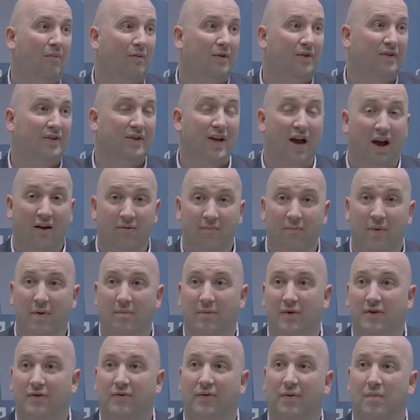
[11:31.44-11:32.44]
Staff
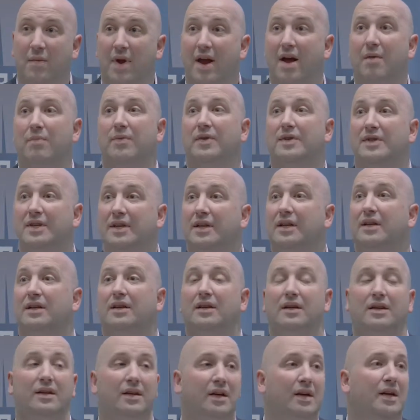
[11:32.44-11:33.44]
members from our
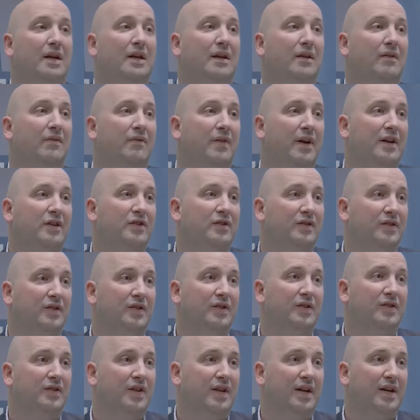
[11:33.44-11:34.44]
particular infectious
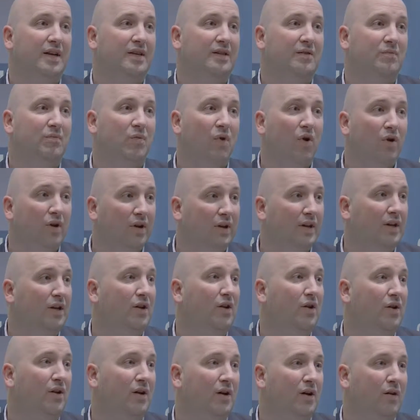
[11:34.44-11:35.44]
disease and modelling
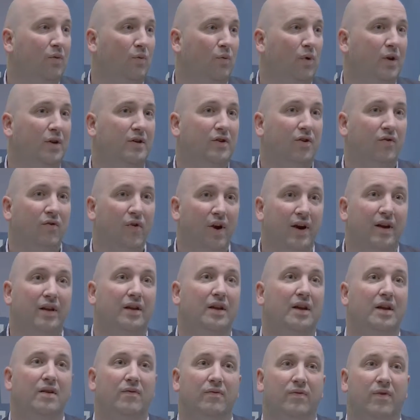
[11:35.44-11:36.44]
unit were
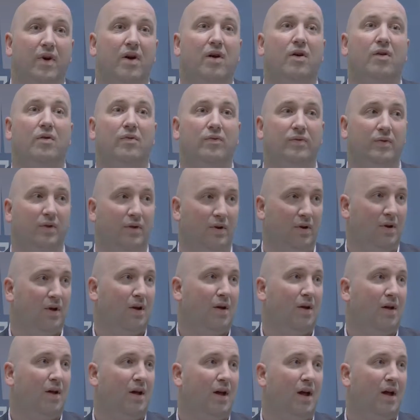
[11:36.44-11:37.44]
directly involved
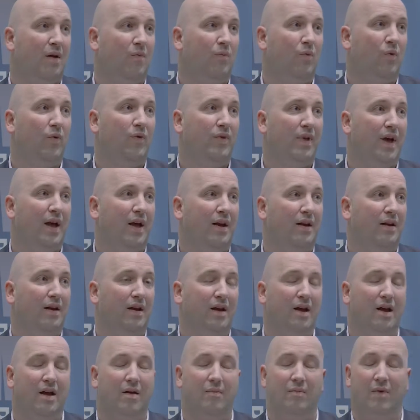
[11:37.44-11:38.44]
with that
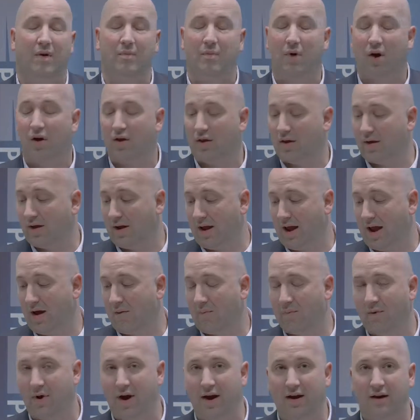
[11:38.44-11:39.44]
Ebola
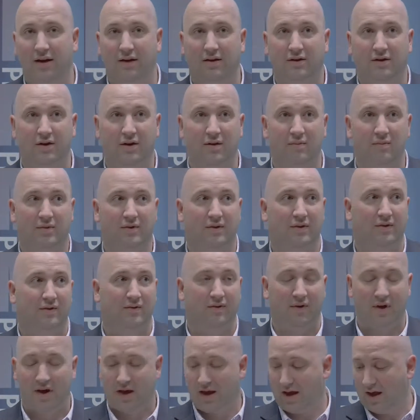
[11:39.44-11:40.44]
outbreak in terms
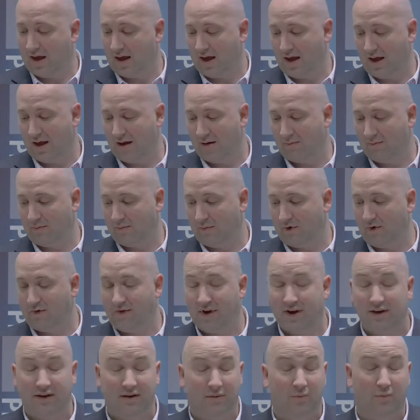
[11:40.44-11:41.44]
of
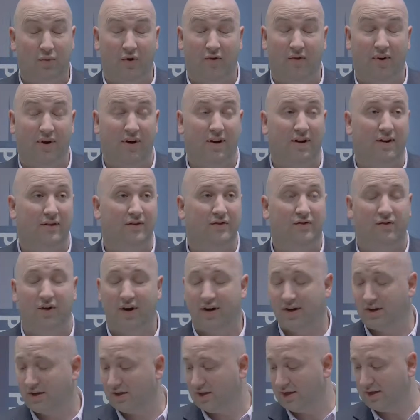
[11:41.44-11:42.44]
preventative
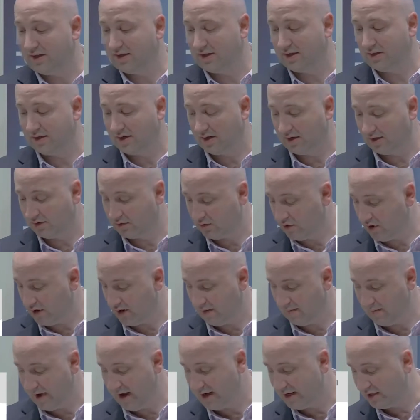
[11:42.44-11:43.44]
strategies and trying to
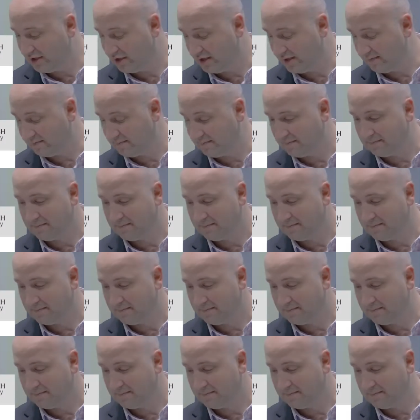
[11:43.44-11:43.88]
manage it.